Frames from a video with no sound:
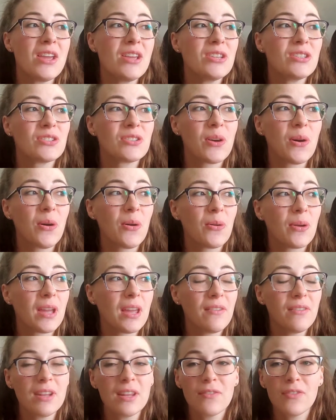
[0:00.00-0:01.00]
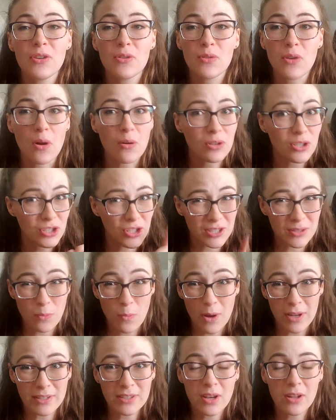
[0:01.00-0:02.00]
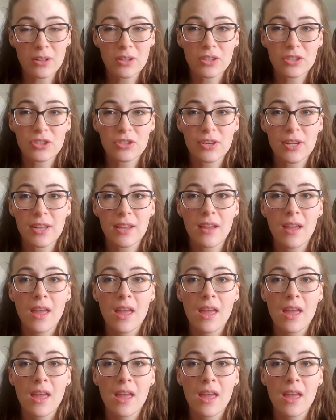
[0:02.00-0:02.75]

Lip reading: So even if you go to just one Dollar Tree,